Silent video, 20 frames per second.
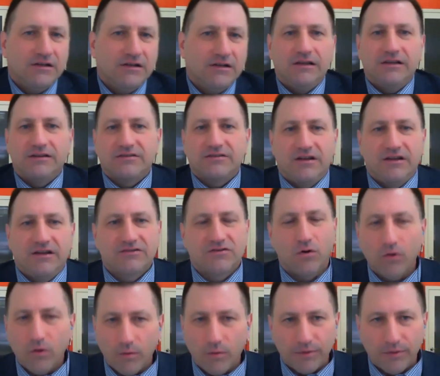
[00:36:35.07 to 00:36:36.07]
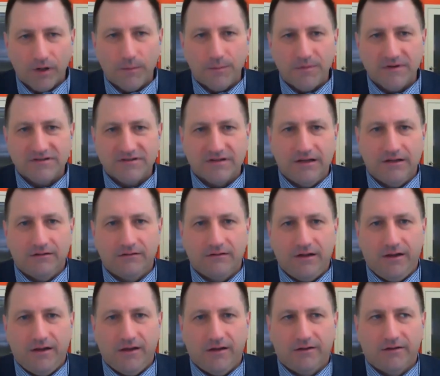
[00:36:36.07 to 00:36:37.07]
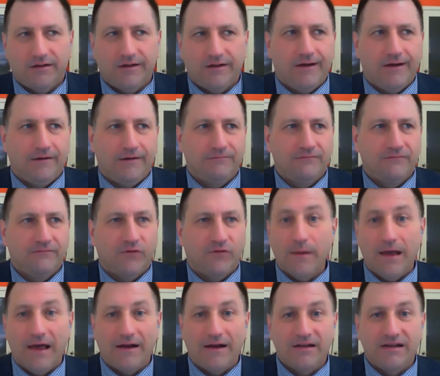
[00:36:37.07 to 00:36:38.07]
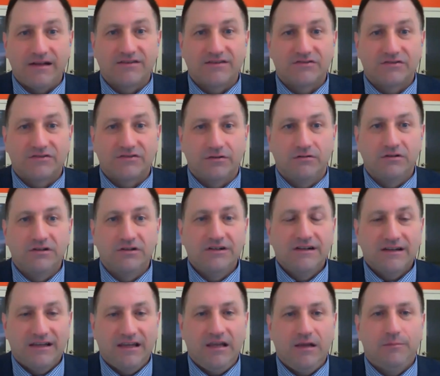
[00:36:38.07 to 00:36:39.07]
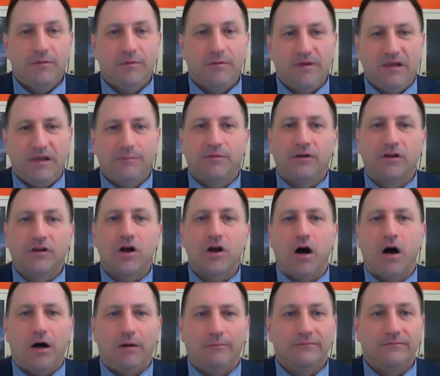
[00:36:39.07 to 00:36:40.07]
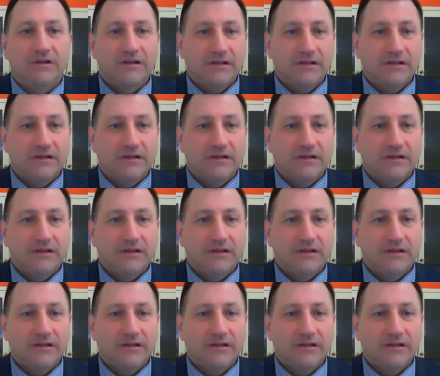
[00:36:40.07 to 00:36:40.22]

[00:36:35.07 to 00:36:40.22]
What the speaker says: his whole purpose and format is to keep people calm.